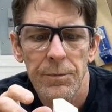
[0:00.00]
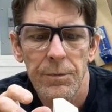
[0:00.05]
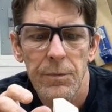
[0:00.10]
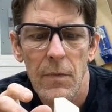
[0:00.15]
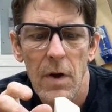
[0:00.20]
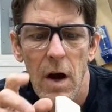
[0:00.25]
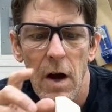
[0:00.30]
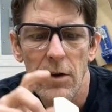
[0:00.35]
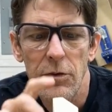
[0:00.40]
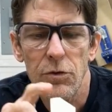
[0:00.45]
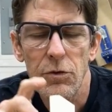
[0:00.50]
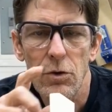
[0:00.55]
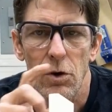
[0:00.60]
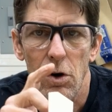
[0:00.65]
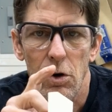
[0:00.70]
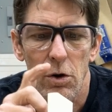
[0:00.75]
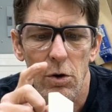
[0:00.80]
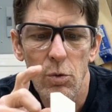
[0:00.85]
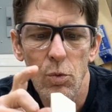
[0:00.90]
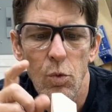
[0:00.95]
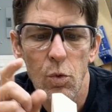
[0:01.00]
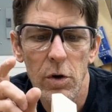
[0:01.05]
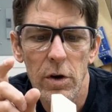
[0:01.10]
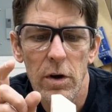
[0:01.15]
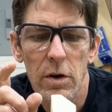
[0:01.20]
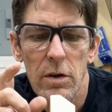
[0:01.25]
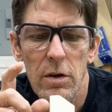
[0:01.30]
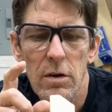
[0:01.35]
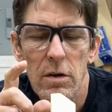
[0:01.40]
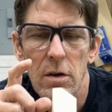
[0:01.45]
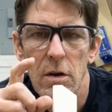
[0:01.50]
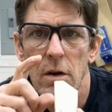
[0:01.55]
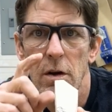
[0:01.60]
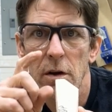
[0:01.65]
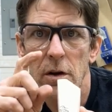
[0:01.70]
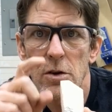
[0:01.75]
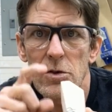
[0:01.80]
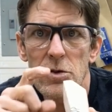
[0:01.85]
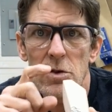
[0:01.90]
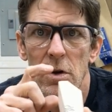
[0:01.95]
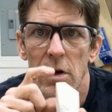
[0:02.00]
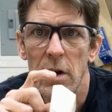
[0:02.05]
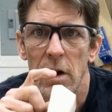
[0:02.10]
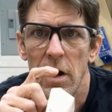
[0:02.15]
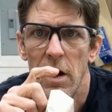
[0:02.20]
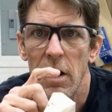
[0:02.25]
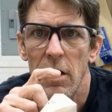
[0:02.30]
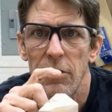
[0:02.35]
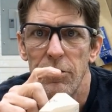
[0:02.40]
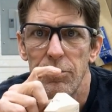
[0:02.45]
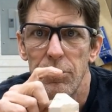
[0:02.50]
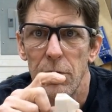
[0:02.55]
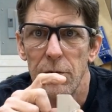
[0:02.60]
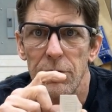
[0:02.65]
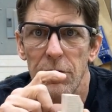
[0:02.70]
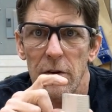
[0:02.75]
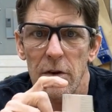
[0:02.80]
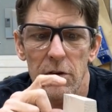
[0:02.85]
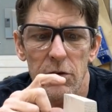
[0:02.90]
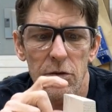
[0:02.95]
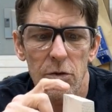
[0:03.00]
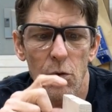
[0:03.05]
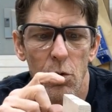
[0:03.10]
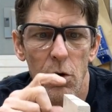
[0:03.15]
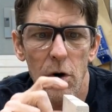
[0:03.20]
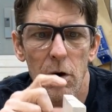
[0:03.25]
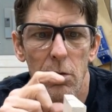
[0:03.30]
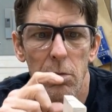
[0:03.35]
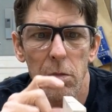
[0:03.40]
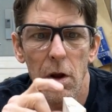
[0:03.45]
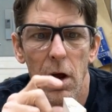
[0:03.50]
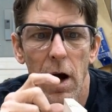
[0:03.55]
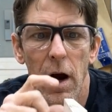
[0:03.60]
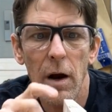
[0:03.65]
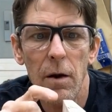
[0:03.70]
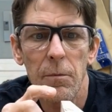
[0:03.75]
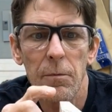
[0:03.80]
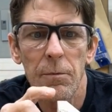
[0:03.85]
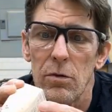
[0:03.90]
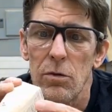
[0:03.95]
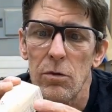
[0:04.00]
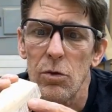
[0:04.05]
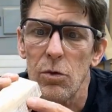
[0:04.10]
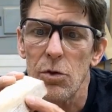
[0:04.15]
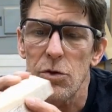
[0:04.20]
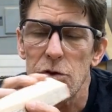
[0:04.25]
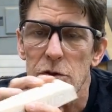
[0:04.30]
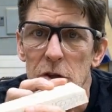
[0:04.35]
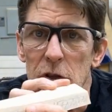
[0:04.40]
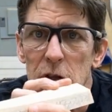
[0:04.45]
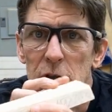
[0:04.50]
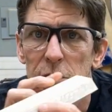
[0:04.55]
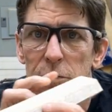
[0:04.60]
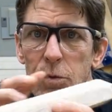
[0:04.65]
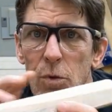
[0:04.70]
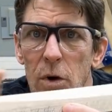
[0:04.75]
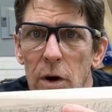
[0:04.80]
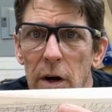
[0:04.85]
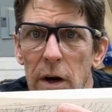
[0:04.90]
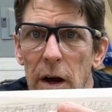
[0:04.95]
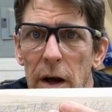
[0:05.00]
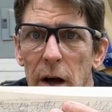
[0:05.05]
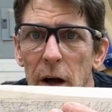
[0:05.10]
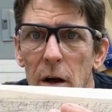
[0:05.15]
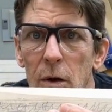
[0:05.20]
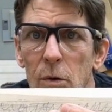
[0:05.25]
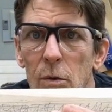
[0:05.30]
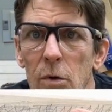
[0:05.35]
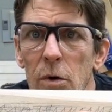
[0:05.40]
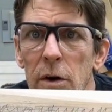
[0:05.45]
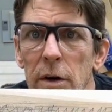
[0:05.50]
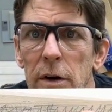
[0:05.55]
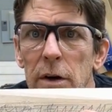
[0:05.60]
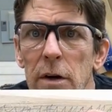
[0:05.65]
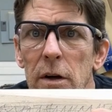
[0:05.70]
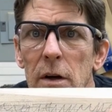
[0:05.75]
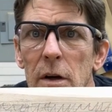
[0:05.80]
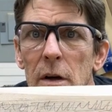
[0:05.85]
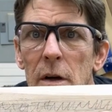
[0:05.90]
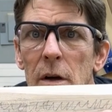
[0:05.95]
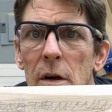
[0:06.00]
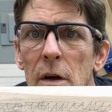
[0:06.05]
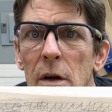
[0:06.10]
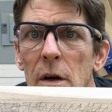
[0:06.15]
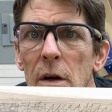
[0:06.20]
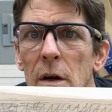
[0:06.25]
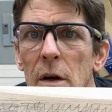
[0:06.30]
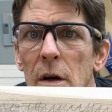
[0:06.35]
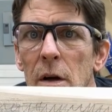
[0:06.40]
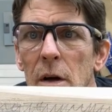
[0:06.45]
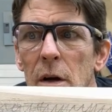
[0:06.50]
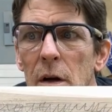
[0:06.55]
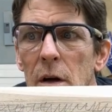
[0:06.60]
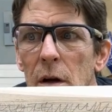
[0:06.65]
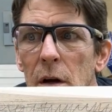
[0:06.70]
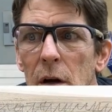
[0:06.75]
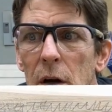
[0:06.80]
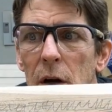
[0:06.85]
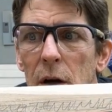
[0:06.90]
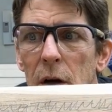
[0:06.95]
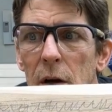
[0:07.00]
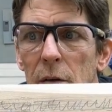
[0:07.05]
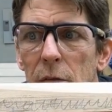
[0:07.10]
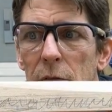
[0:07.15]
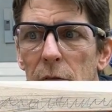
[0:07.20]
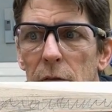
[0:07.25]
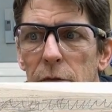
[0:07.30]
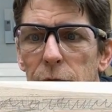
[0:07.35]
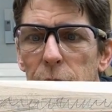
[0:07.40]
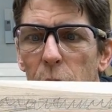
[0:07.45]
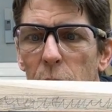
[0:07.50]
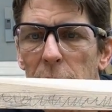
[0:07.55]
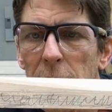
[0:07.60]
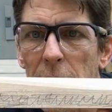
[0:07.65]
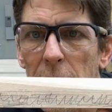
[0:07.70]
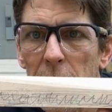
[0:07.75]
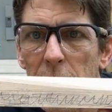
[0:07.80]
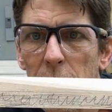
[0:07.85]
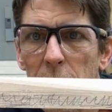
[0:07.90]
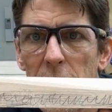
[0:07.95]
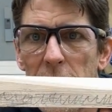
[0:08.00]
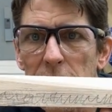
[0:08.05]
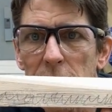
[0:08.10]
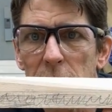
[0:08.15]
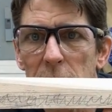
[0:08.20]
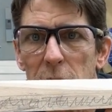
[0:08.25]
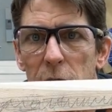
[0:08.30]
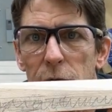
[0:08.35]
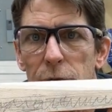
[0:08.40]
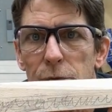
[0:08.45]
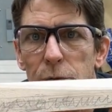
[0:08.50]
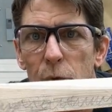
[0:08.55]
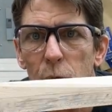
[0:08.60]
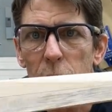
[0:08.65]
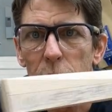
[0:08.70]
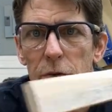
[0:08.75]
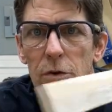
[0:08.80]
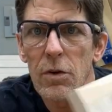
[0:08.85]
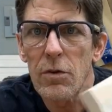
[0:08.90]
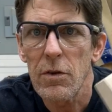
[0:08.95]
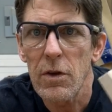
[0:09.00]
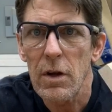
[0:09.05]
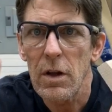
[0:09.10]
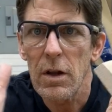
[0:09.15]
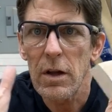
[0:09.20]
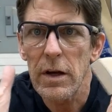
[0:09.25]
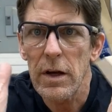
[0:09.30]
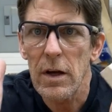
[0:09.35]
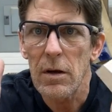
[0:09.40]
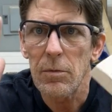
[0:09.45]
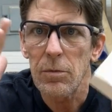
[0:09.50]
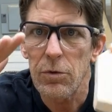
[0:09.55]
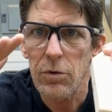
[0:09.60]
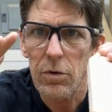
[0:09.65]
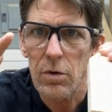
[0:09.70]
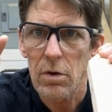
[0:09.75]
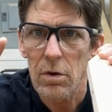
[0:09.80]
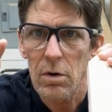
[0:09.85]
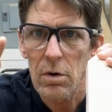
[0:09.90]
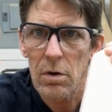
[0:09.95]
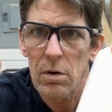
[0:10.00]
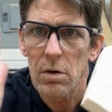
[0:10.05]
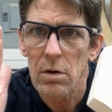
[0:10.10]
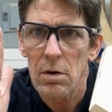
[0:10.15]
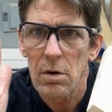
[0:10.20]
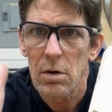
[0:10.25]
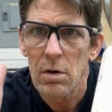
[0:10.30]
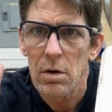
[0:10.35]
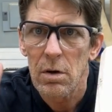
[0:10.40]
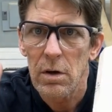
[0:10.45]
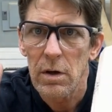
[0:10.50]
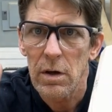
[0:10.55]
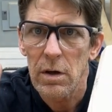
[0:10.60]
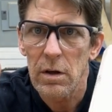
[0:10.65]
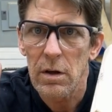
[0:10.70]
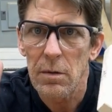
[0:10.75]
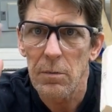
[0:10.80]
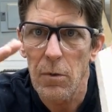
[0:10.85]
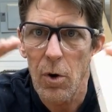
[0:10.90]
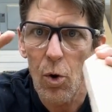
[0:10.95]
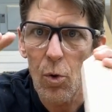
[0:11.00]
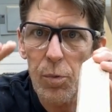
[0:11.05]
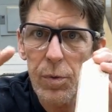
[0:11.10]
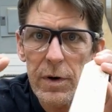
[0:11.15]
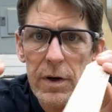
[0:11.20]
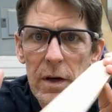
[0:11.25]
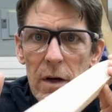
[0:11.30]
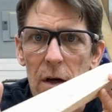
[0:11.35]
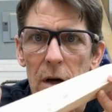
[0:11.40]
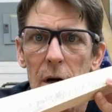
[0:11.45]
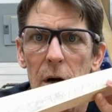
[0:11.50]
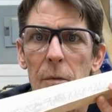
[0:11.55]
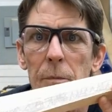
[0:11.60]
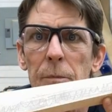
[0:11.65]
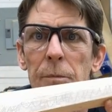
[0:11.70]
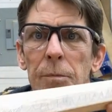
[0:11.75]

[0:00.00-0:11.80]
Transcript: I started with 1.5 inch perfectly square block to achieve what Hal wanted for counteracting the force of the clamps and them opening up.